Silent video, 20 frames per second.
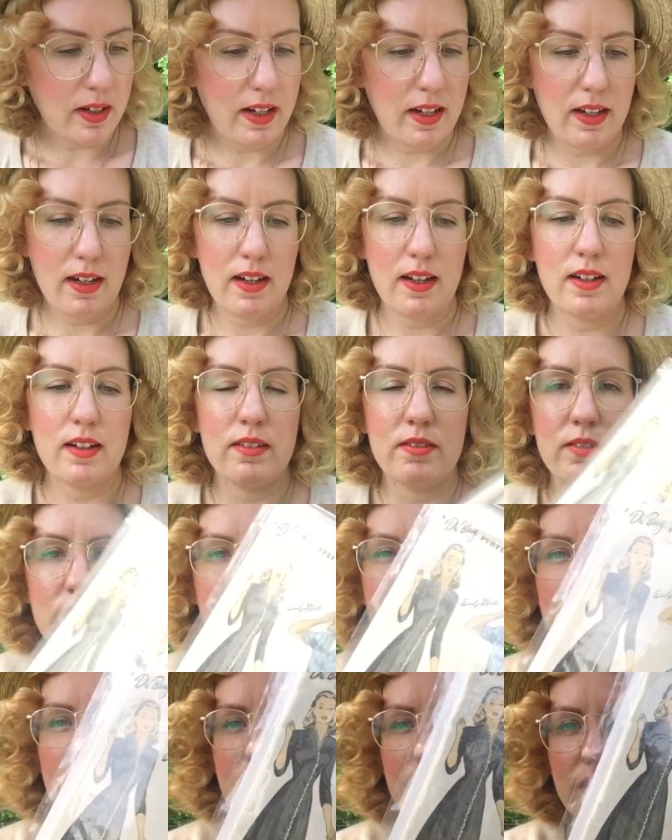have
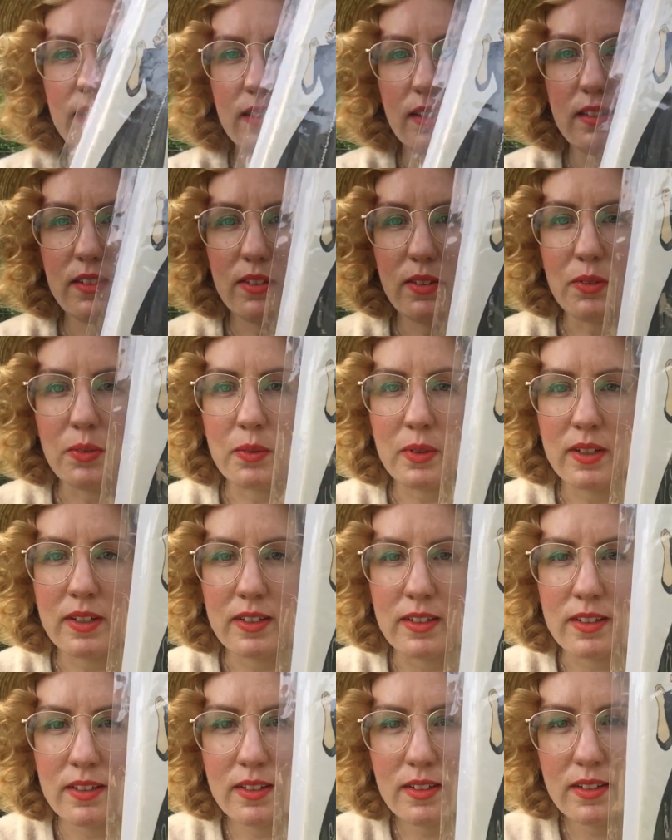this
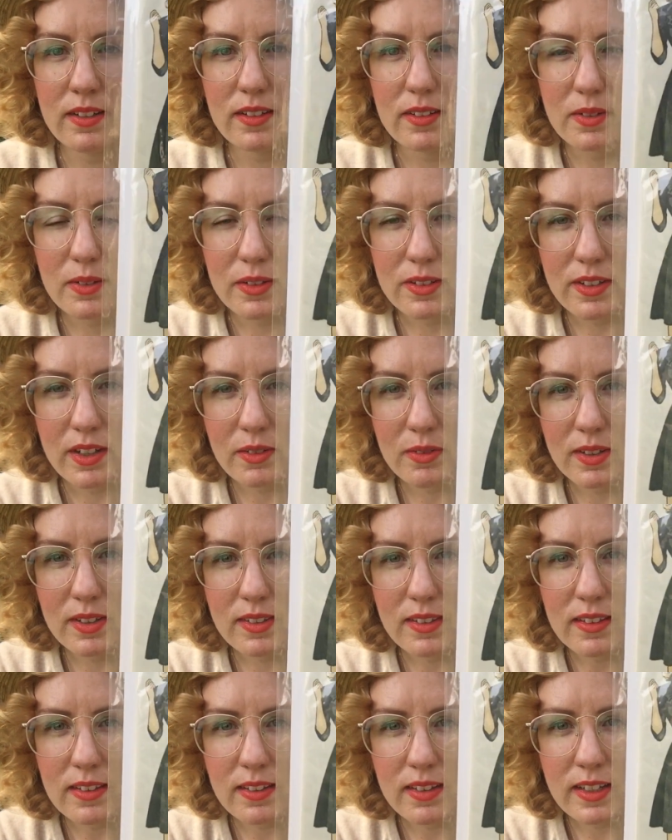one, which I
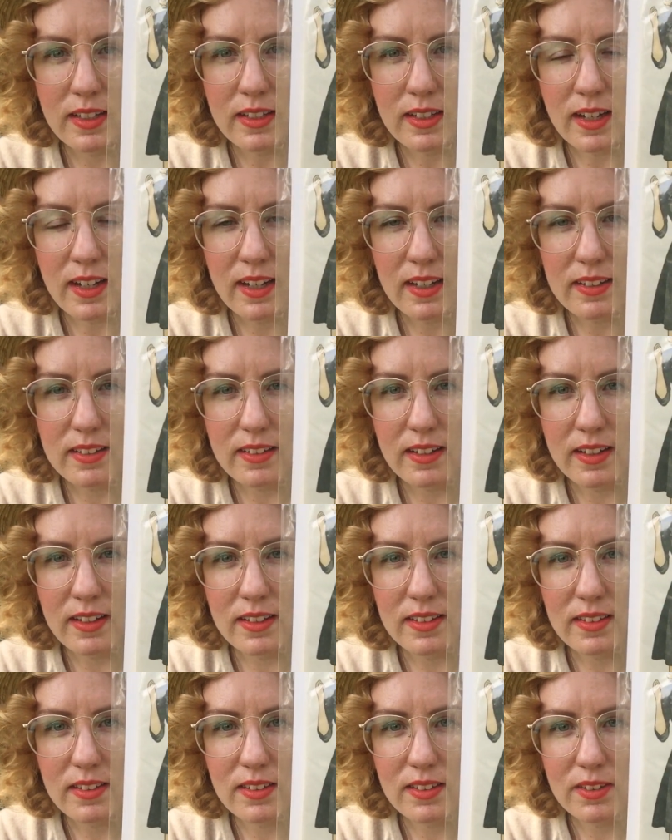recently got, and
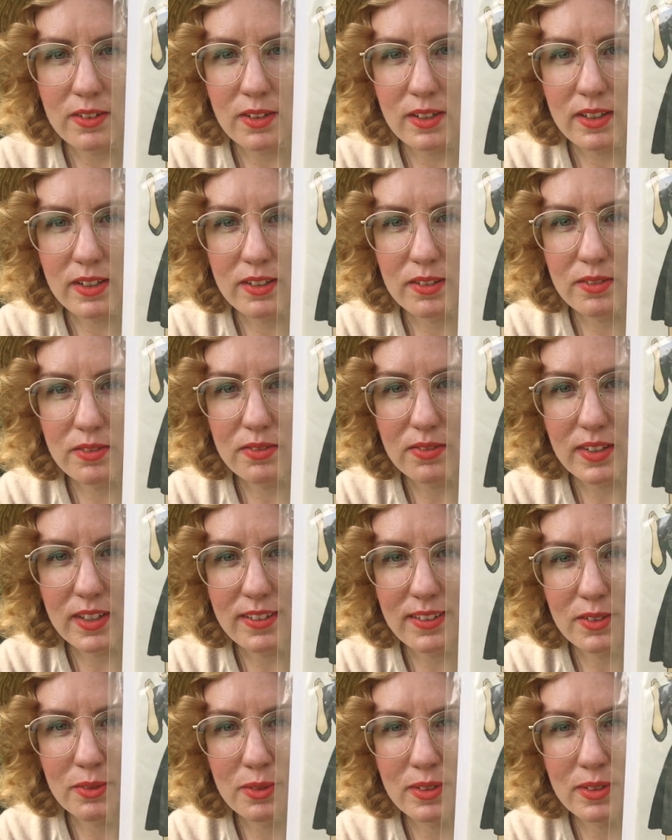it's a